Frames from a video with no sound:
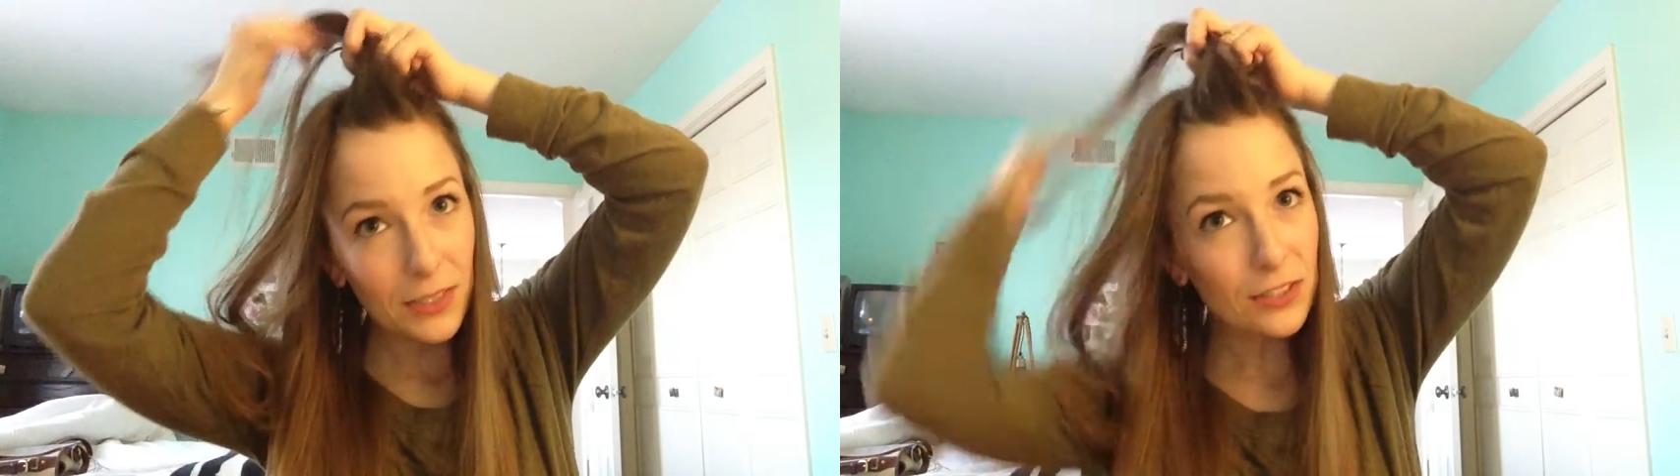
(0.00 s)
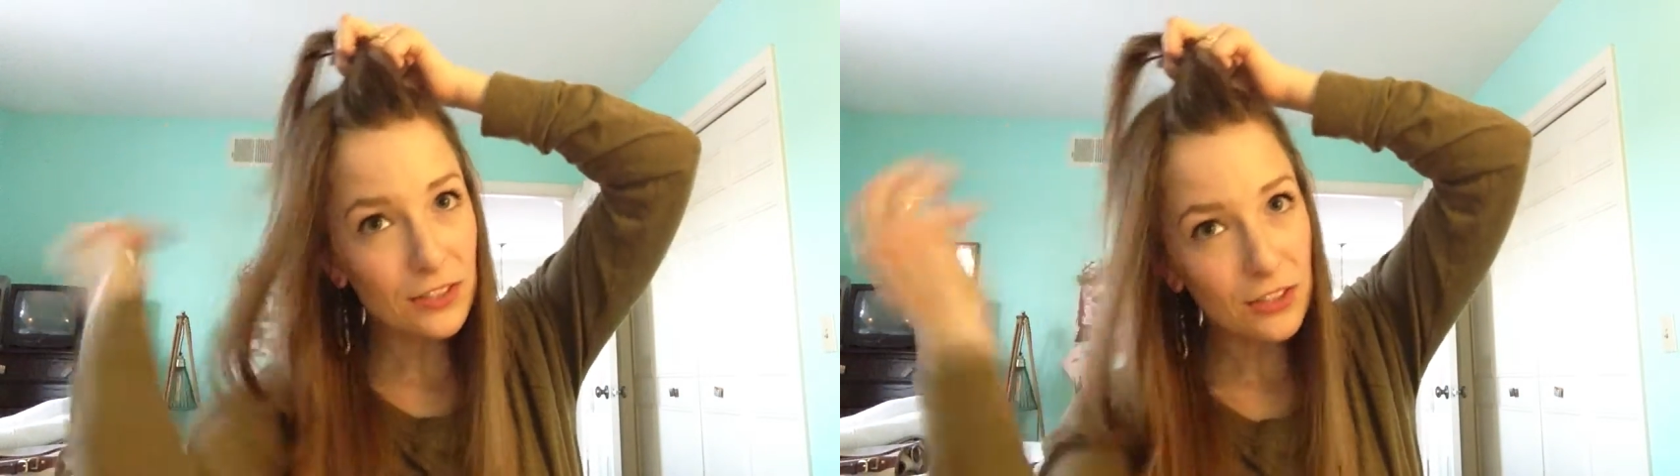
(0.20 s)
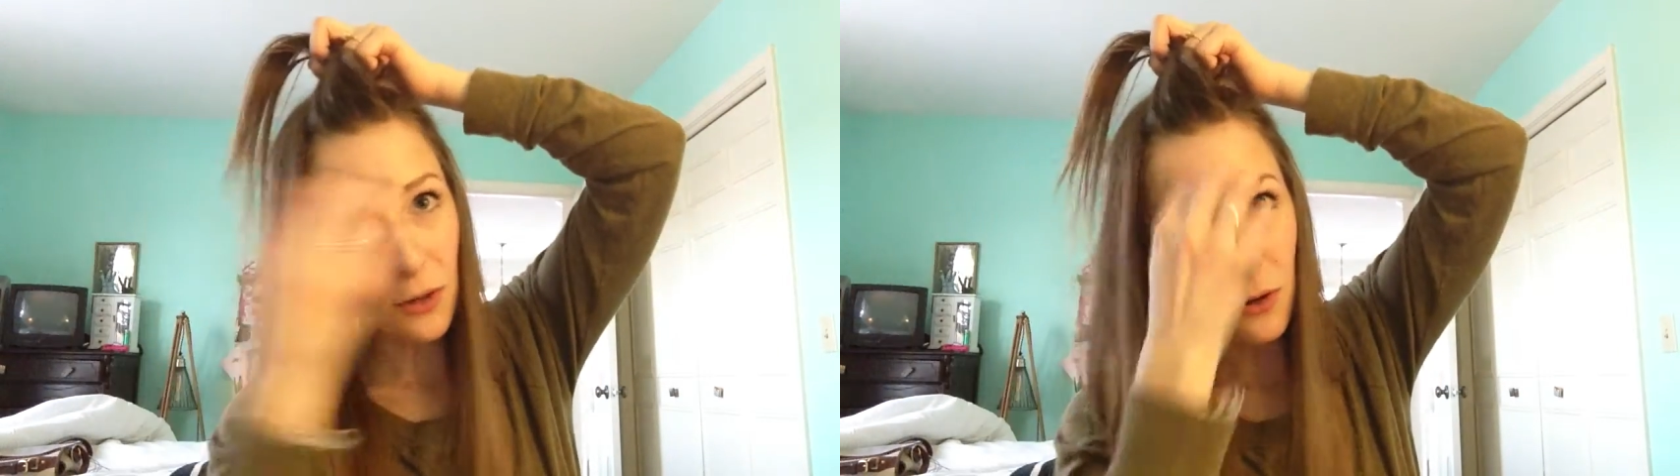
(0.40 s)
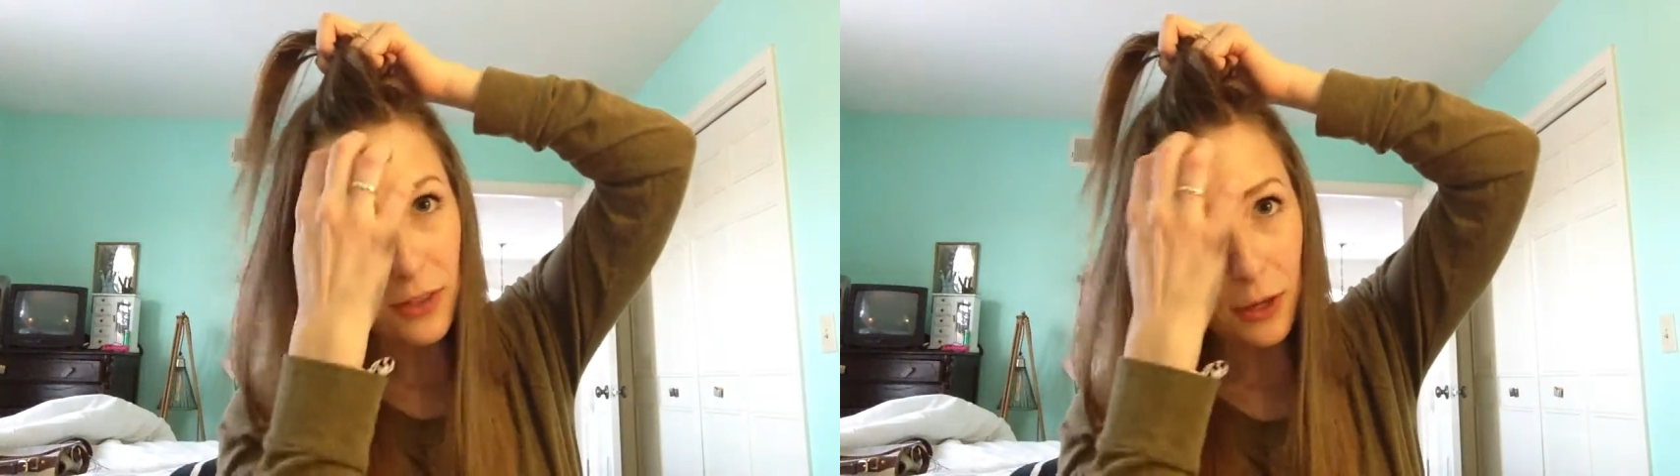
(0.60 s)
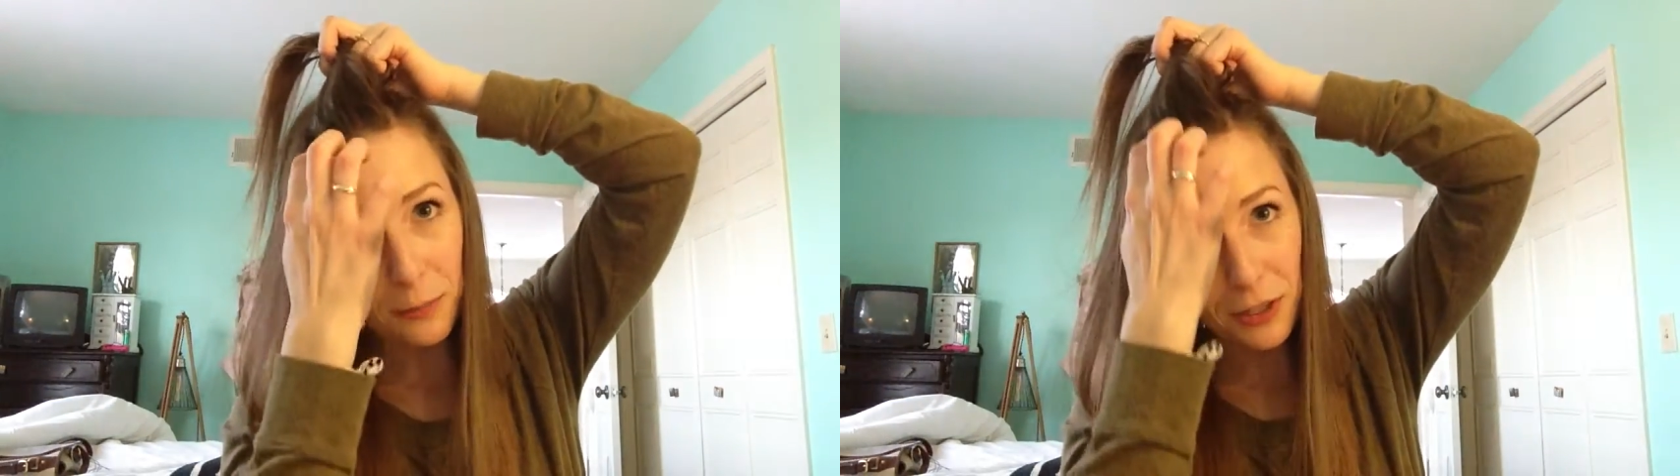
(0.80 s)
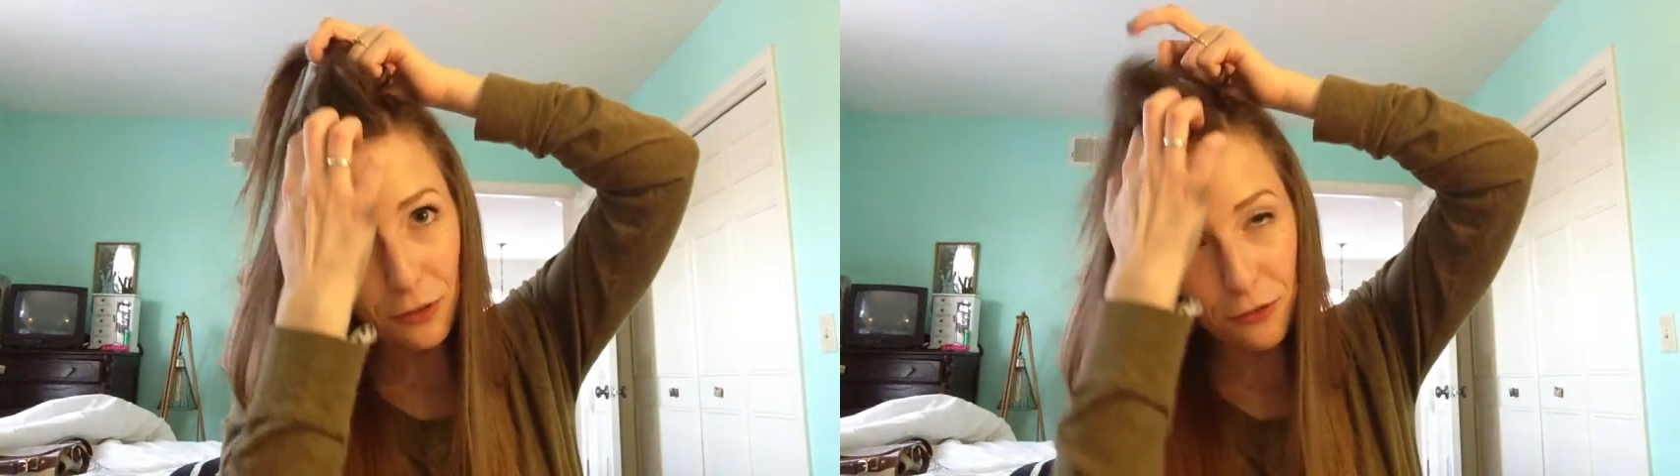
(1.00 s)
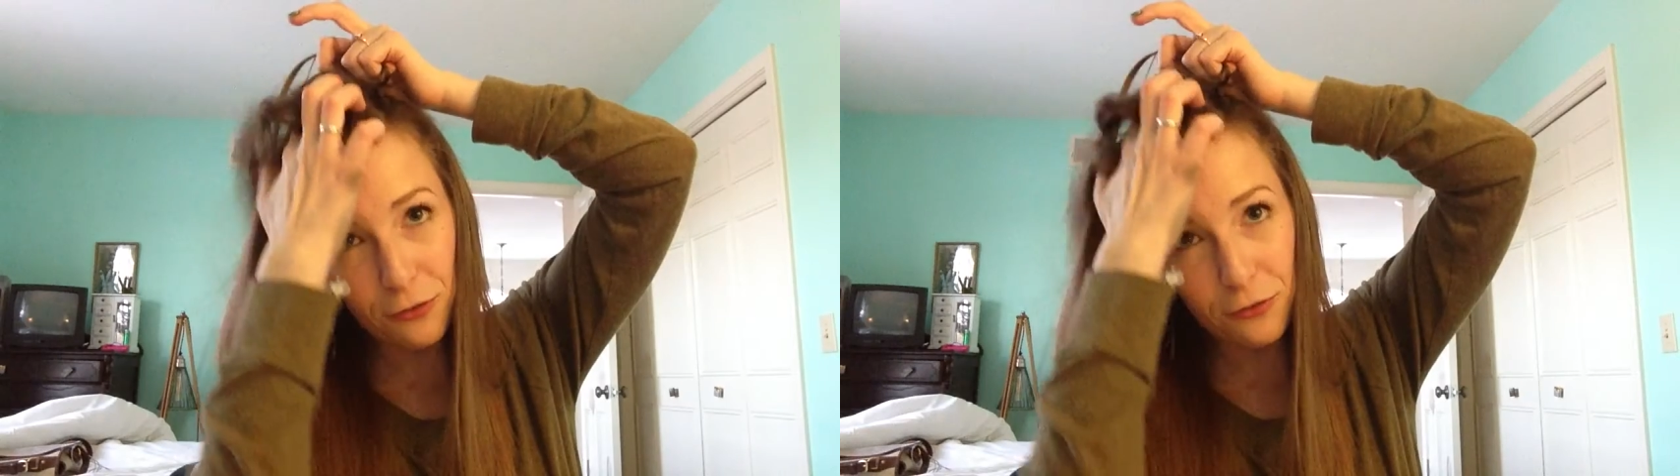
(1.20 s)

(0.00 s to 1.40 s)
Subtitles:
And so that'll be your